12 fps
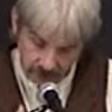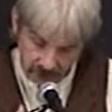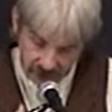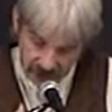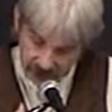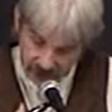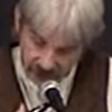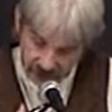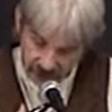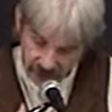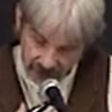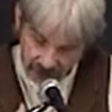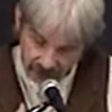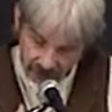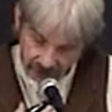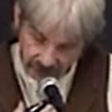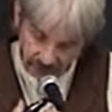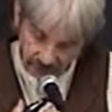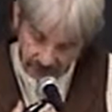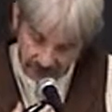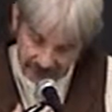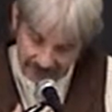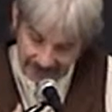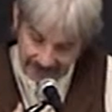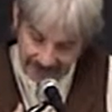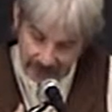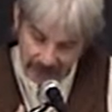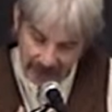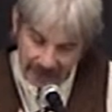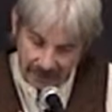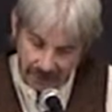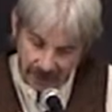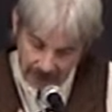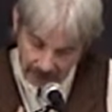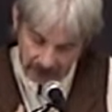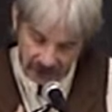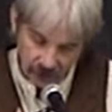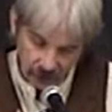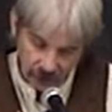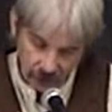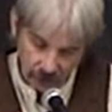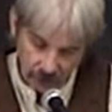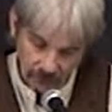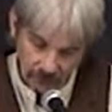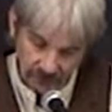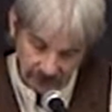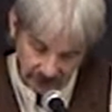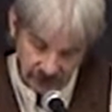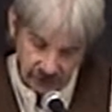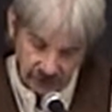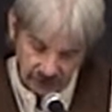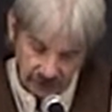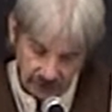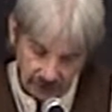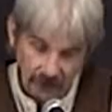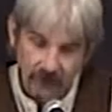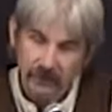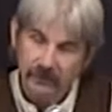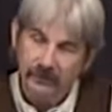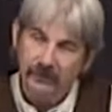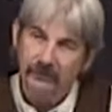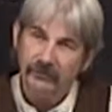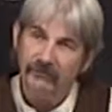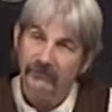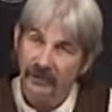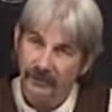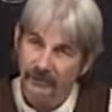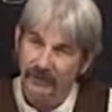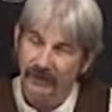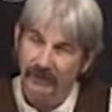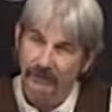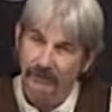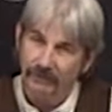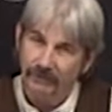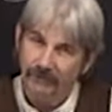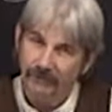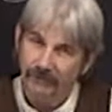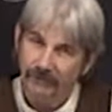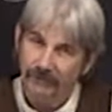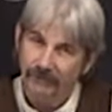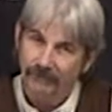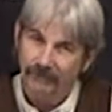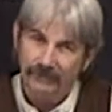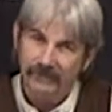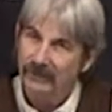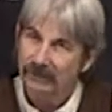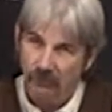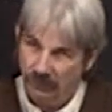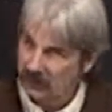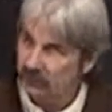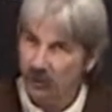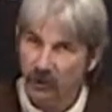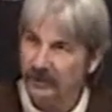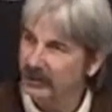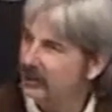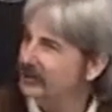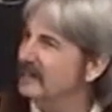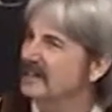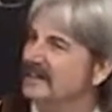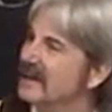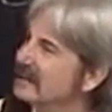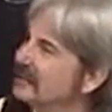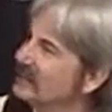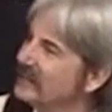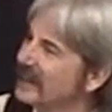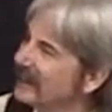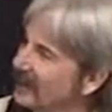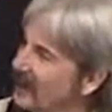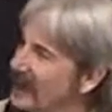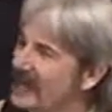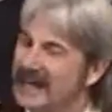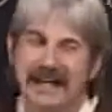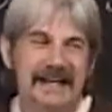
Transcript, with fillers: But Jesus is not doing it so he can get back homage or position from them. When he's walking the earth, he's not doing that at all.